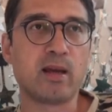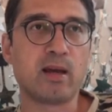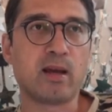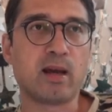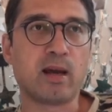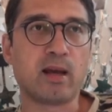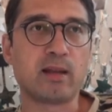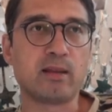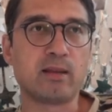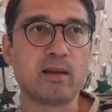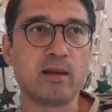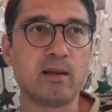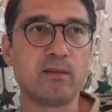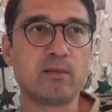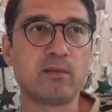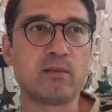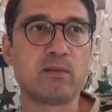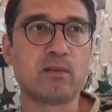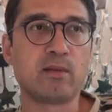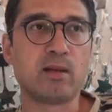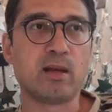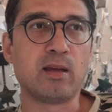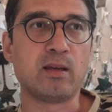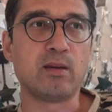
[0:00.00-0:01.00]
I
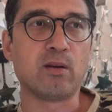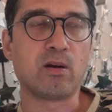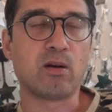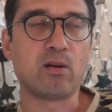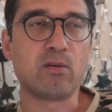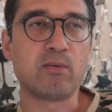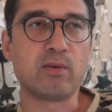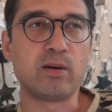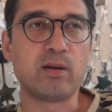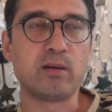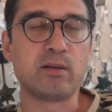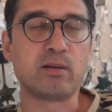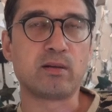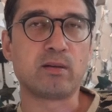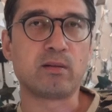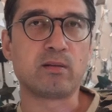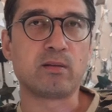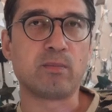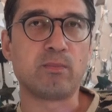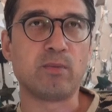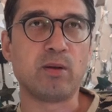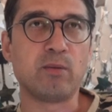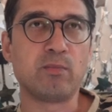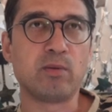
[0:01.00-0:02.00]
think they already.
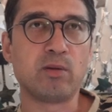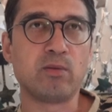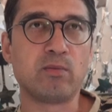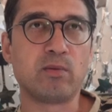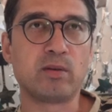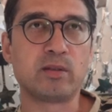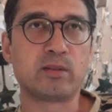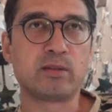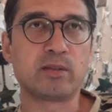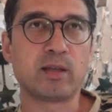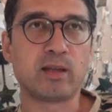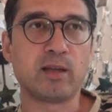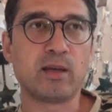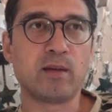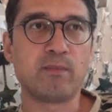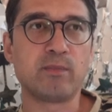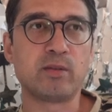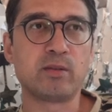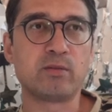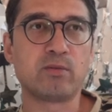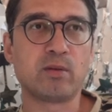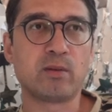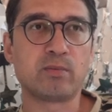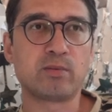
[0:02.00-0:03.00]
The people who were setting up
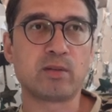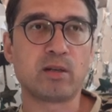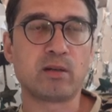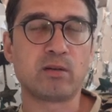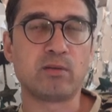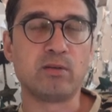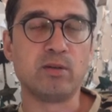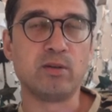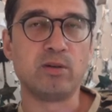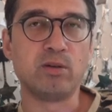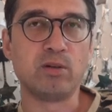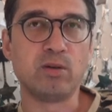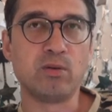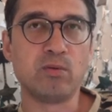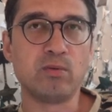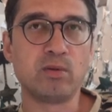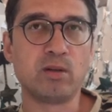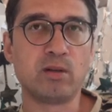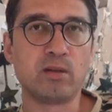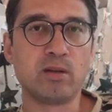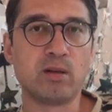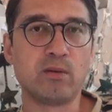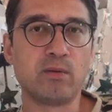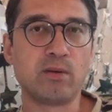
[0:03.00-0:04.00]
this website knew
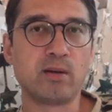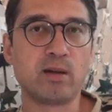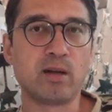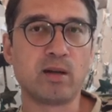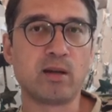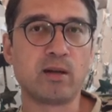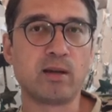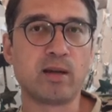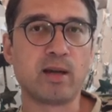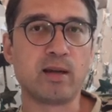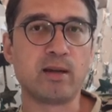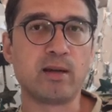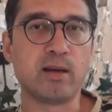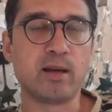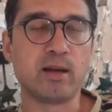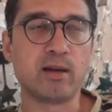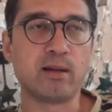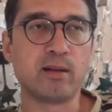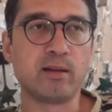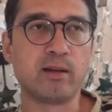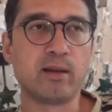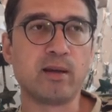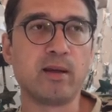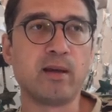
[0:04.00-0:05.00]
that they were going to get
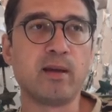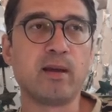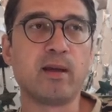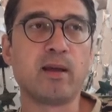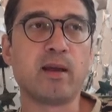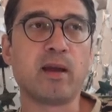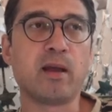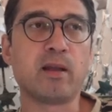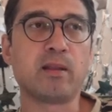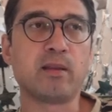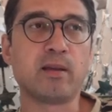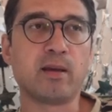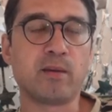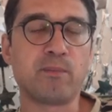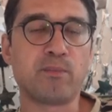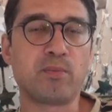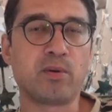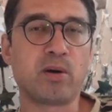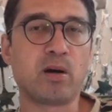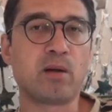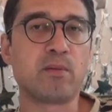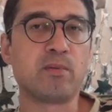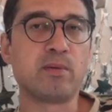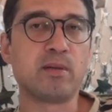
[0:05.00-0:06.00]
nailed, and they had
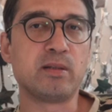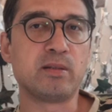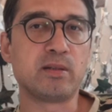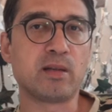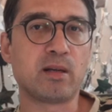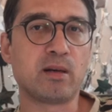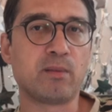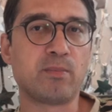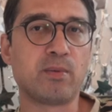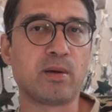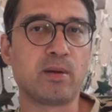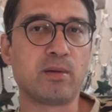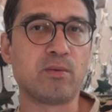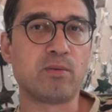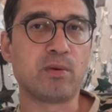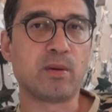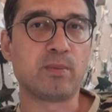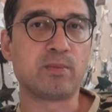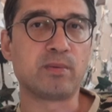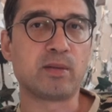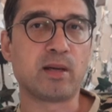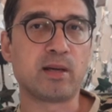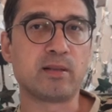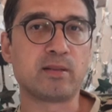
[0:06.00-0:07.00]
probably set up other
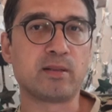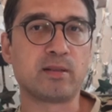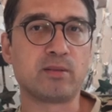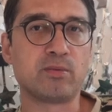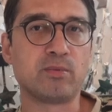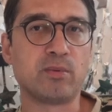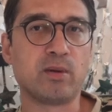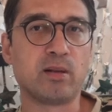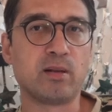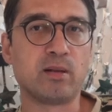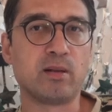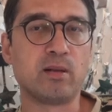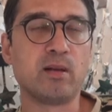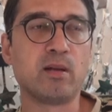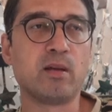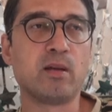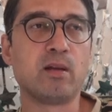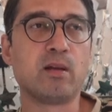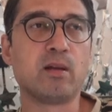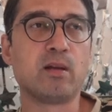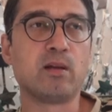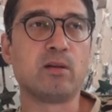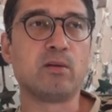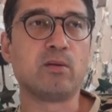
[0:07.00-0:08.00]
websites as well
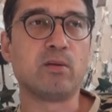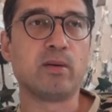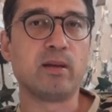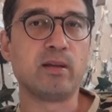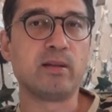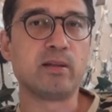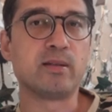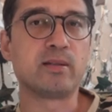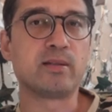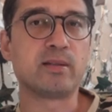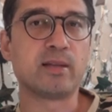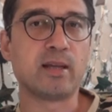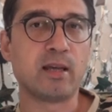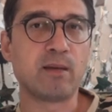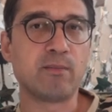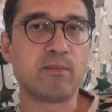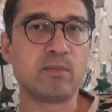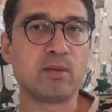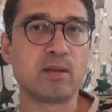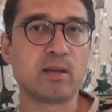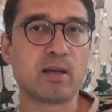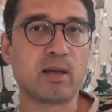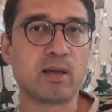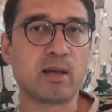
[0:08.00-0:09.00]
doing the
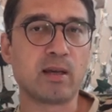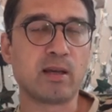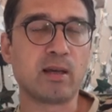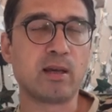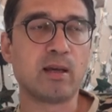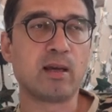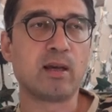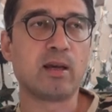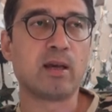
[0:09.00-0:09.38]
same thing,